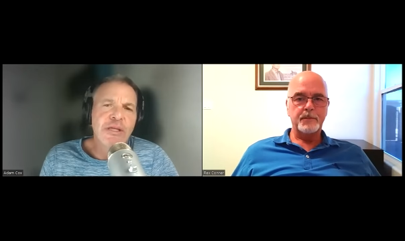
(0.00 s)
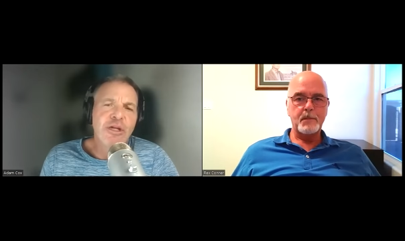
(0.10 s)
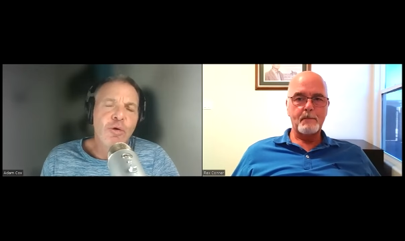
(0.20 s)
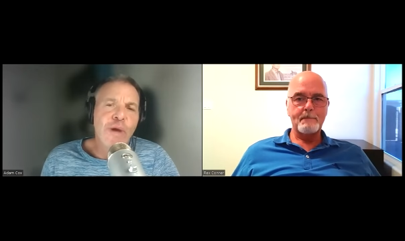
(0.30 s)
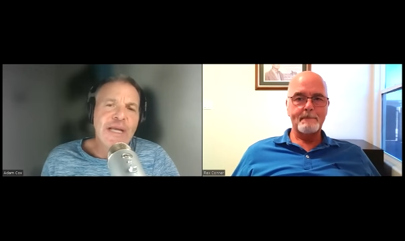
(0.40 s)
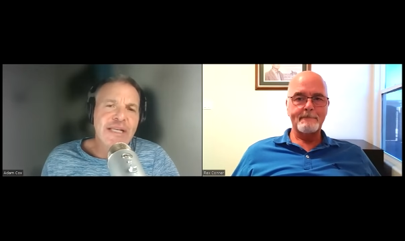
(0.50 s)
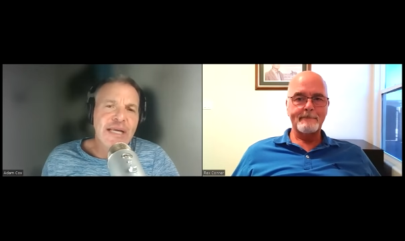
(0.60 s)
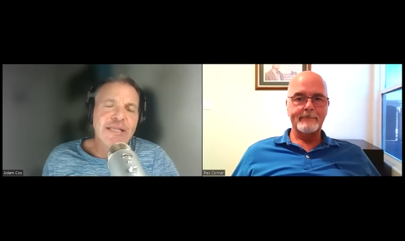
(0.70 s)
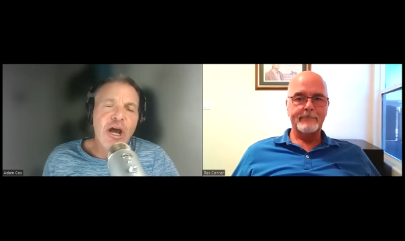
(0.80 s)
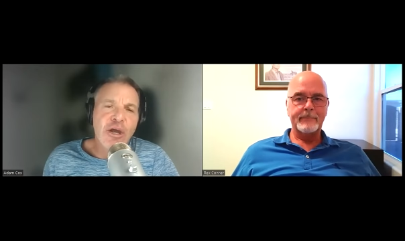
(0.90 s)
Speaker 1: Rex and
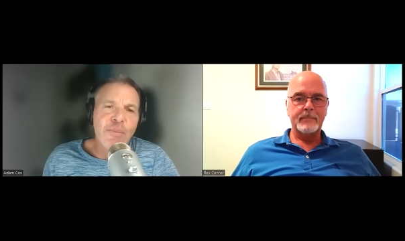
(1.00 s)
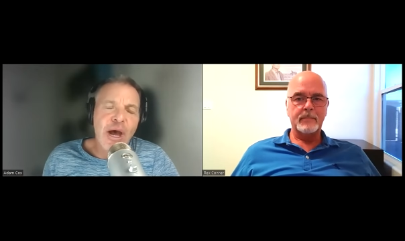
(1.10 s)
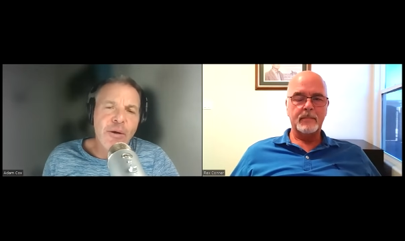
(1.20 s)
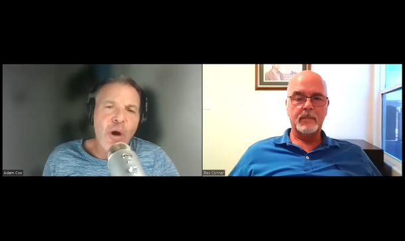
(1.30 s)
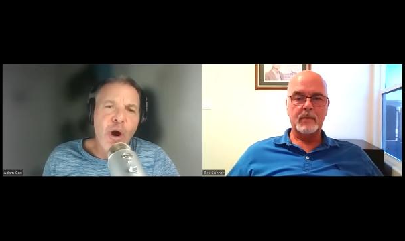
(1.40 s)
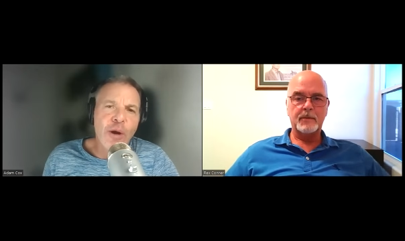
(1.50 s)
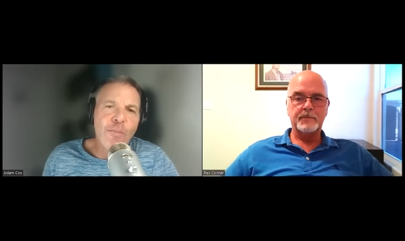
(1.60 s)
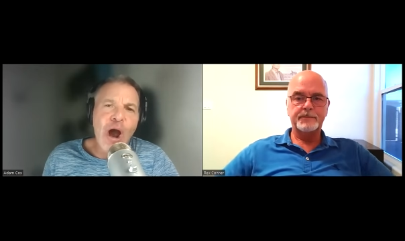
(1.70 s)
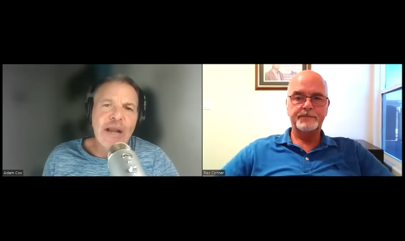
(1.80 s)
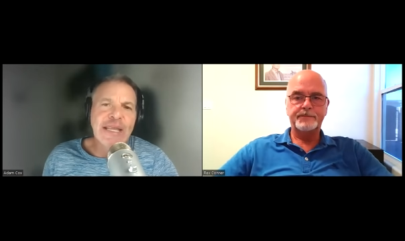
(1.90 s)
I talk about our
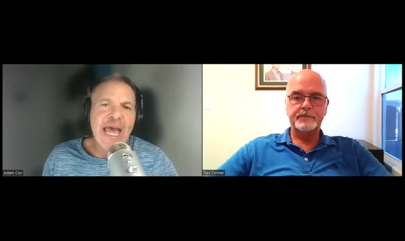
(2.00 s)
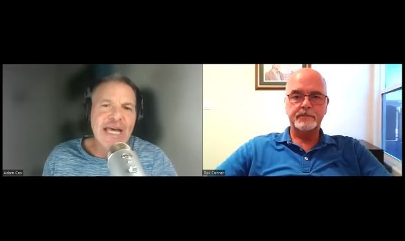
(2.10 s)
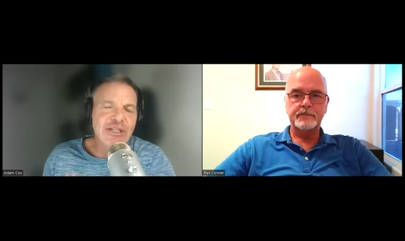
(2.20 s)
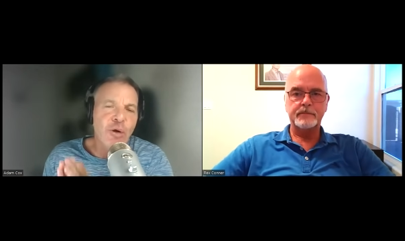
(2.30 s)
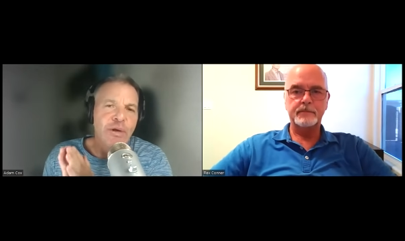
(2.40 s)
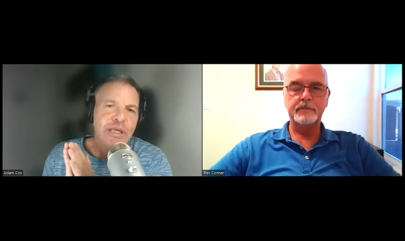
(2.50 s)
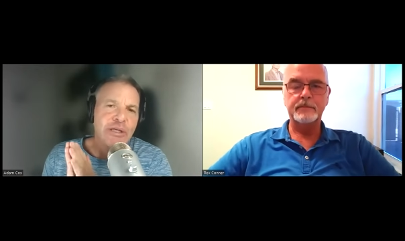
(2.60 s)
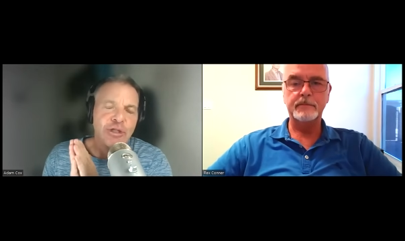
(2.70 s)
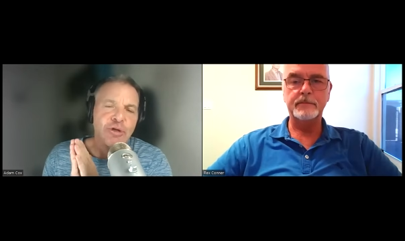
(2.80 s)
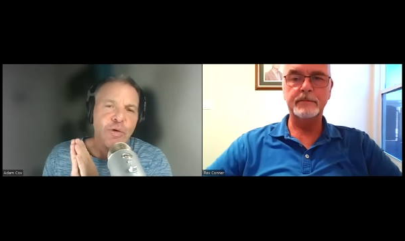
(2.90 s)
podcast going
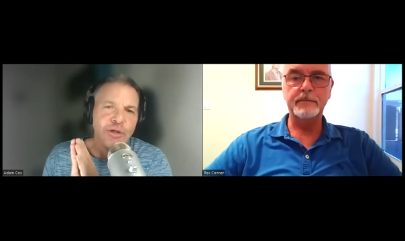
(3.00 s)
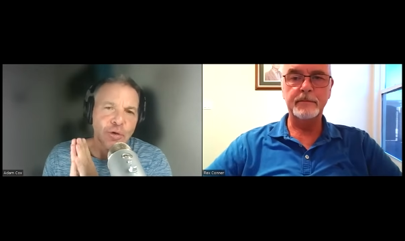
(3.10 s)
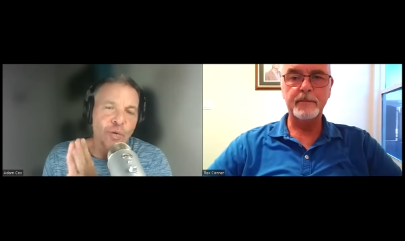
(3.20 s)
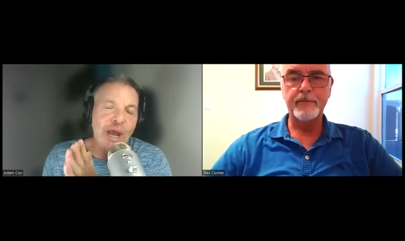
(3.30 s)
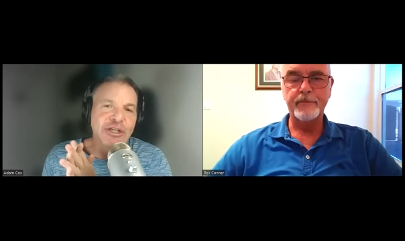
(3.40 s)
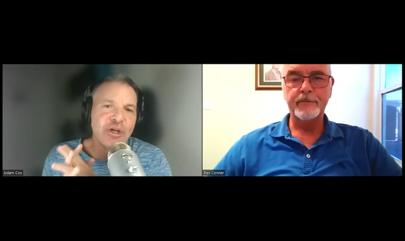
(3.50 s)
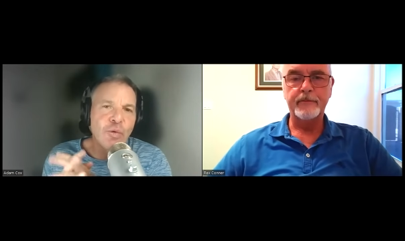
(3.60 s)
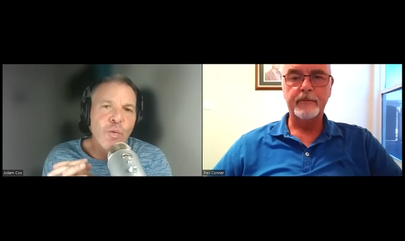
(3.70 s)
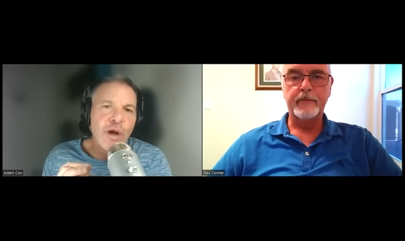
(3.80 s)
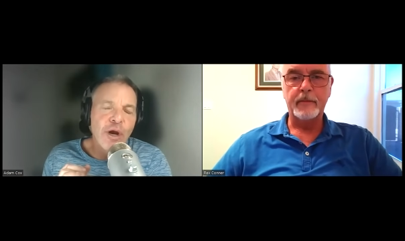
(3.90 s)
into a
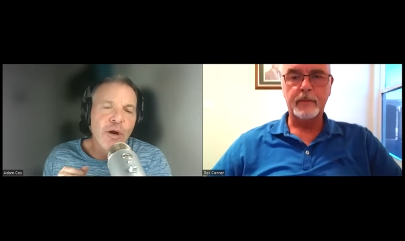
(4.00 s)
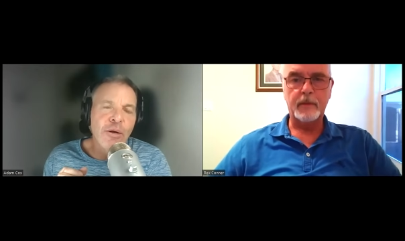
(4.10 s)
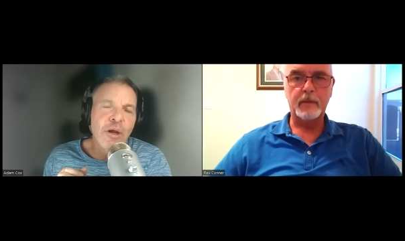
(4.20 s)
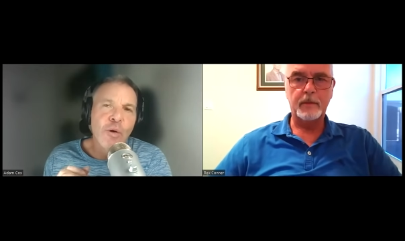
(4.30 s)
direction where